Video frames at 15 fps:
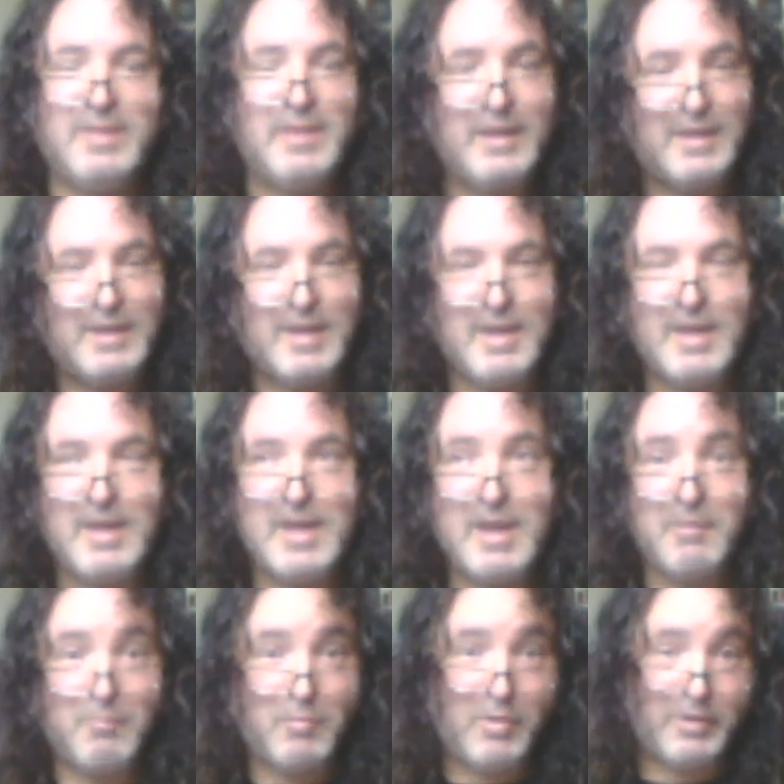And that's
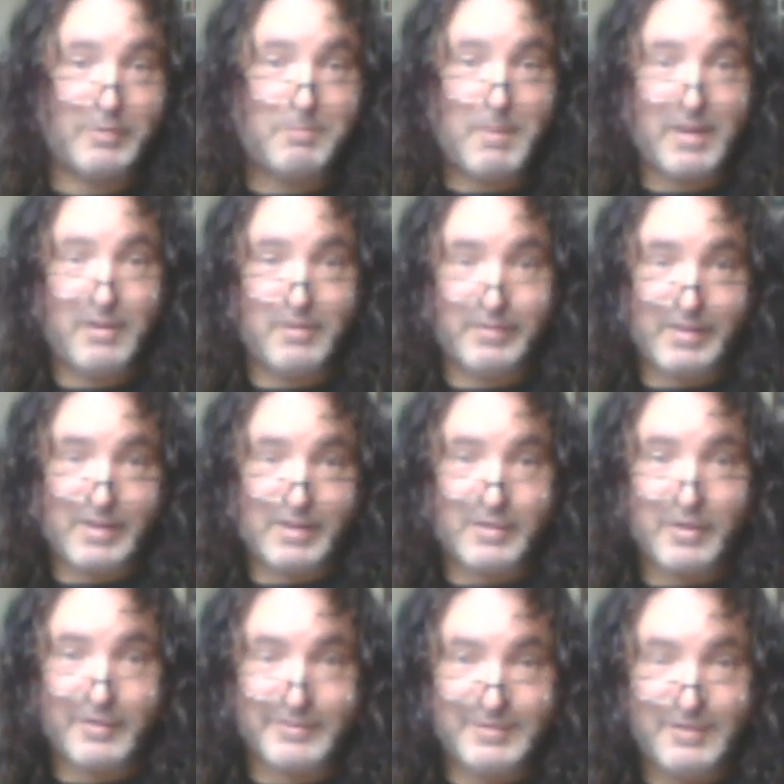why I think it
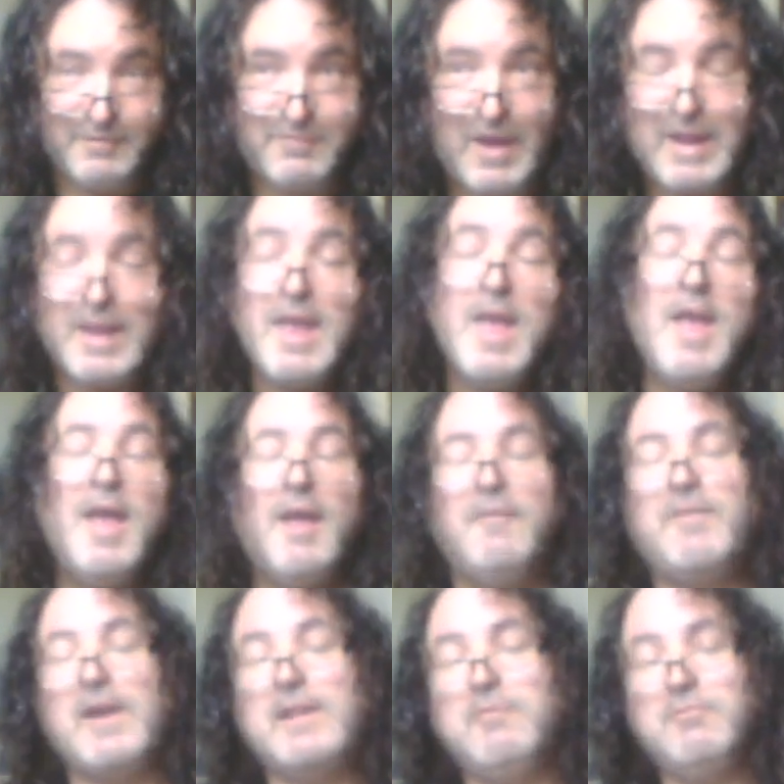works better than
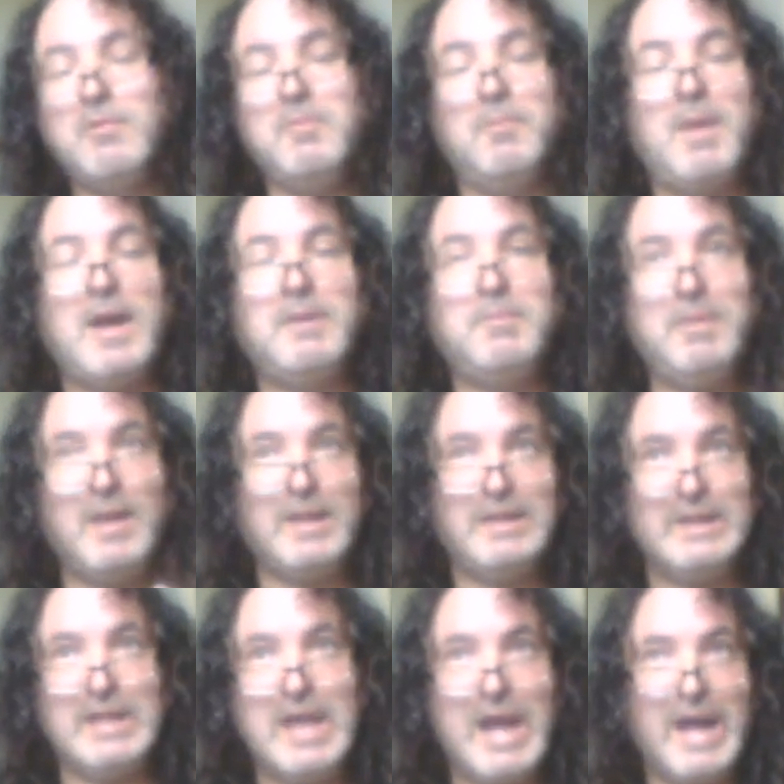cause and effect. In fact,
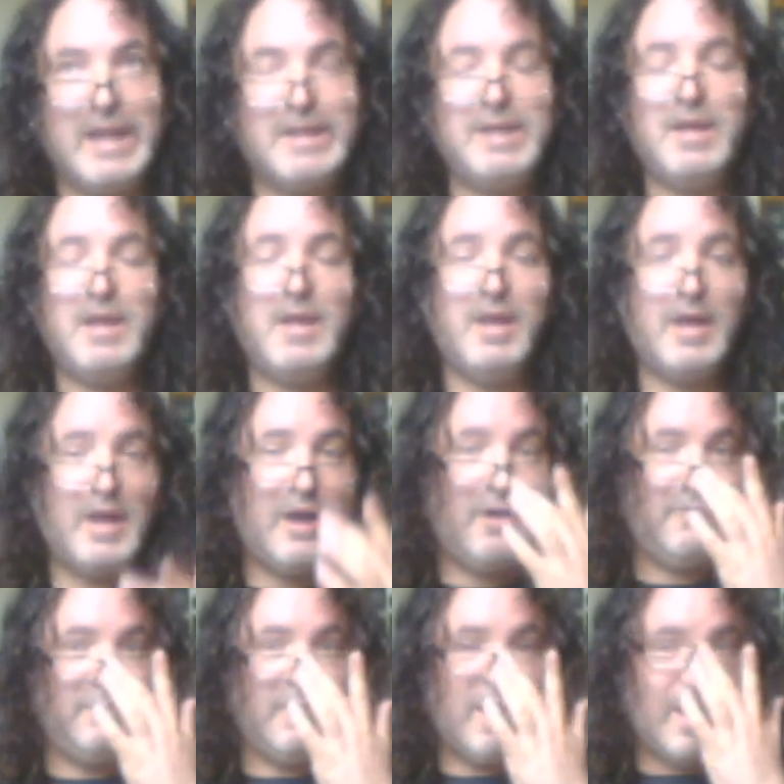it reminds me a
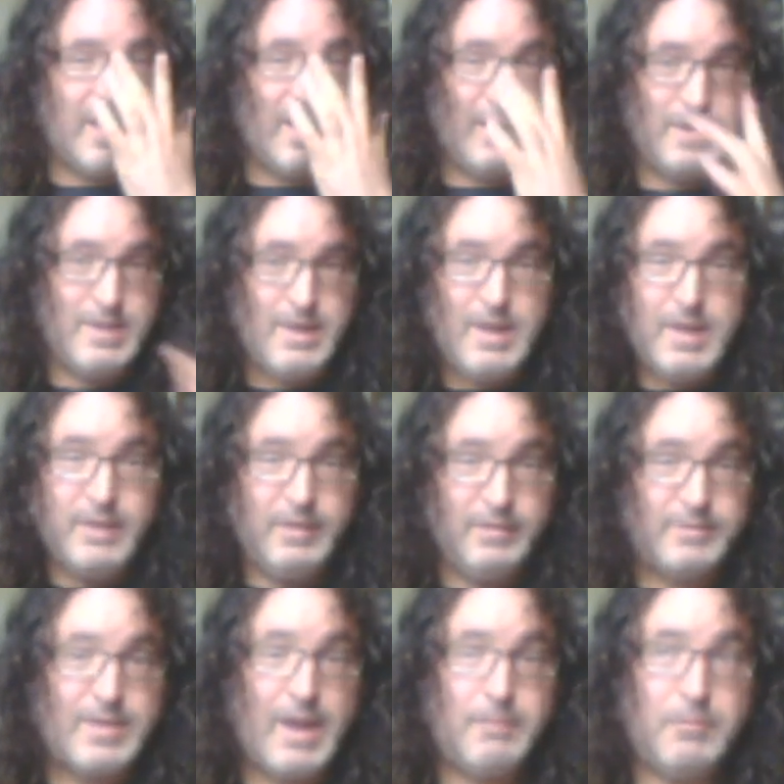lot of
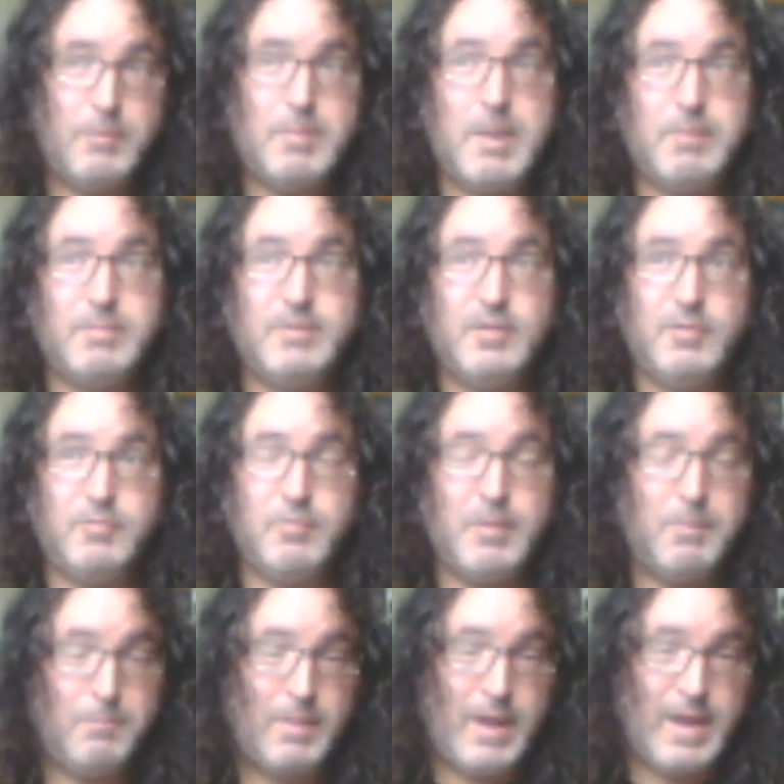uh, these
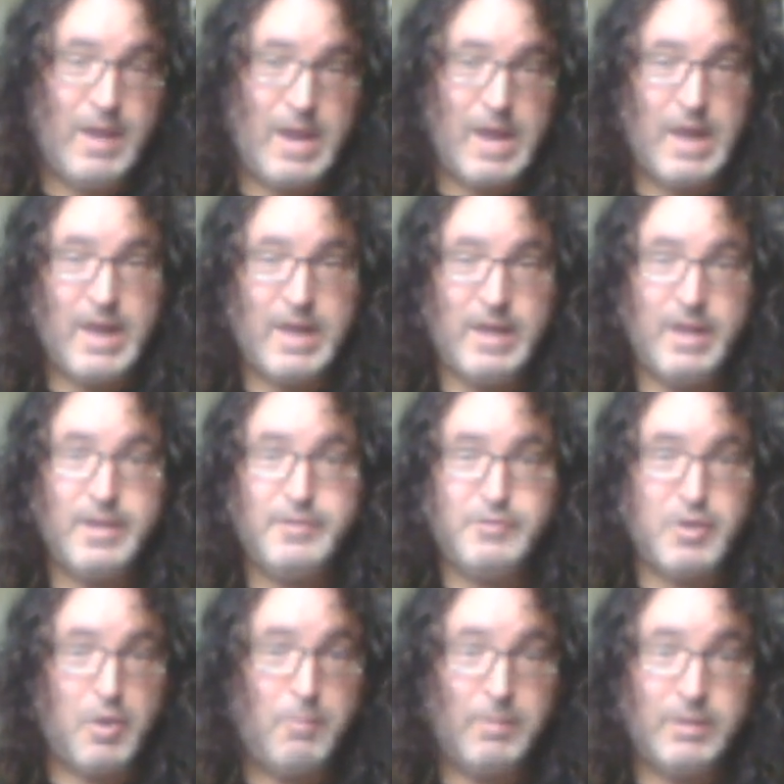time loop episodes written
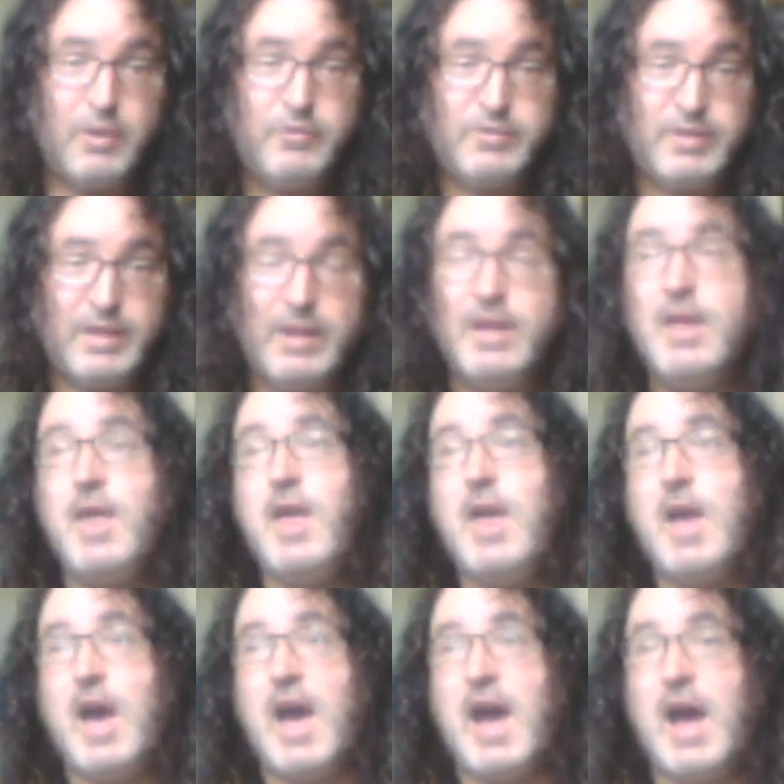by uh, Joe
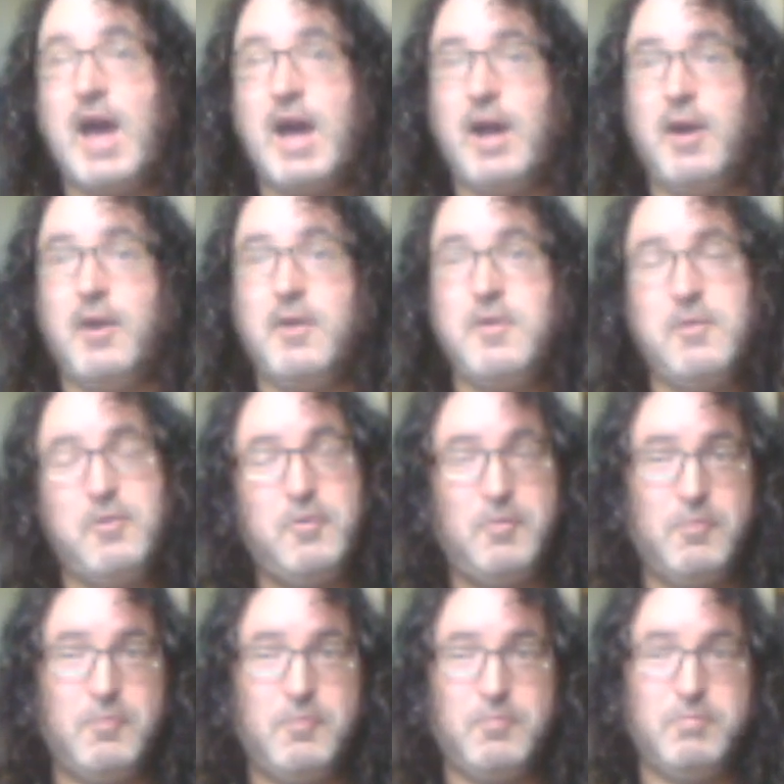Mallozzi,
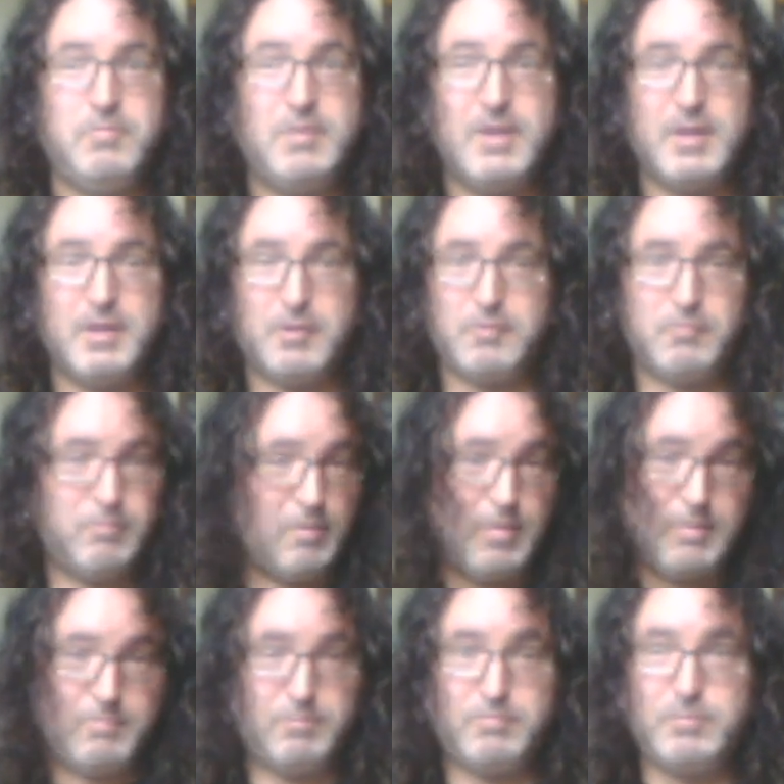uh,
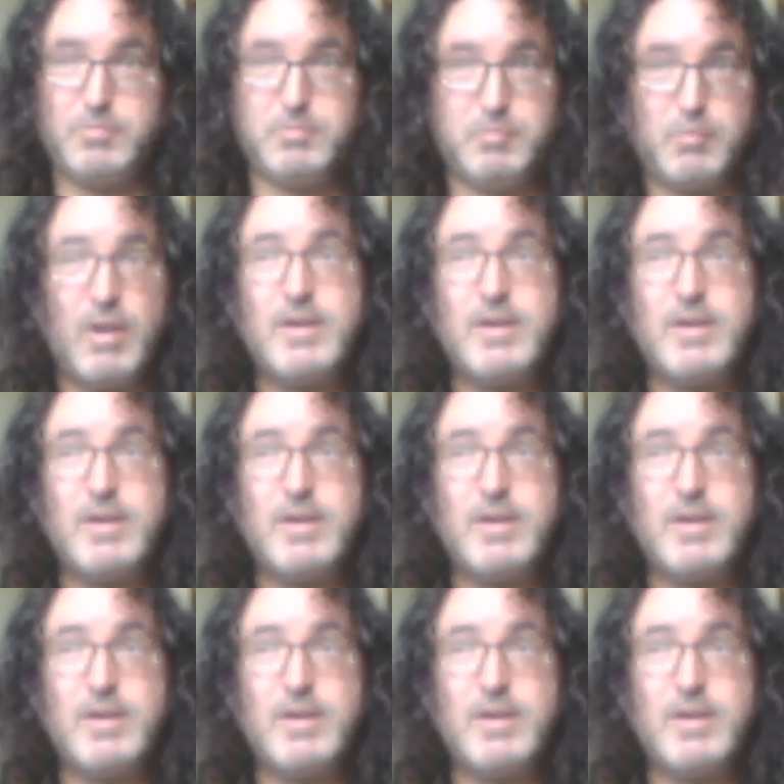who did a